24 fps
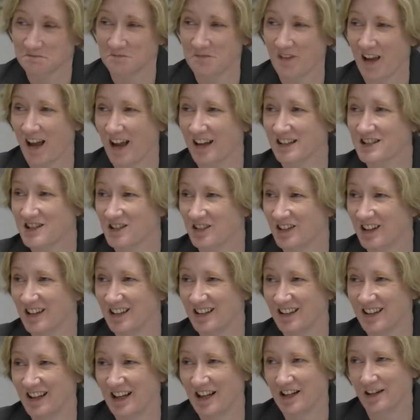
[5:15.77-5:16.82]

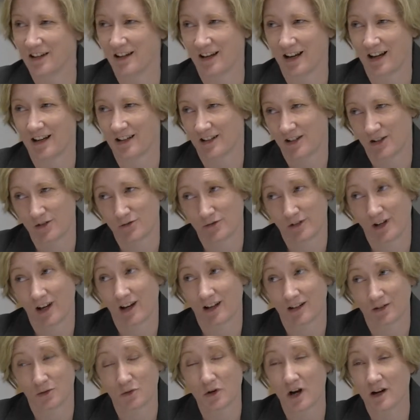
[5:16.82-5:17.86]
Excellent. And you've
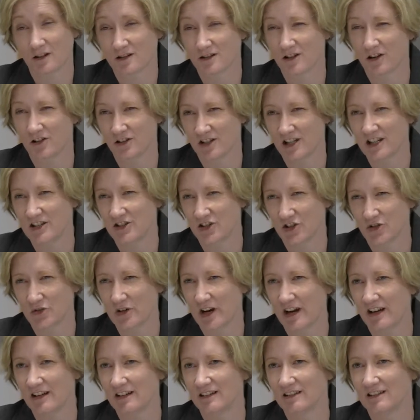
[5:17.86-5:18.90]
got a rock star teacher,
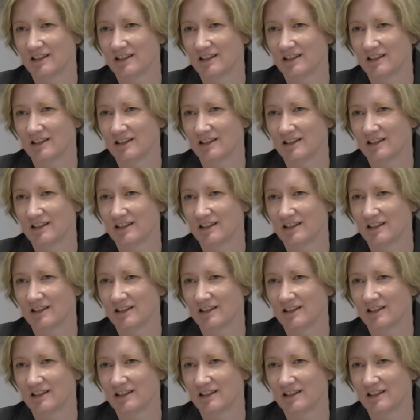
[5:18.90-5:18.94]
right?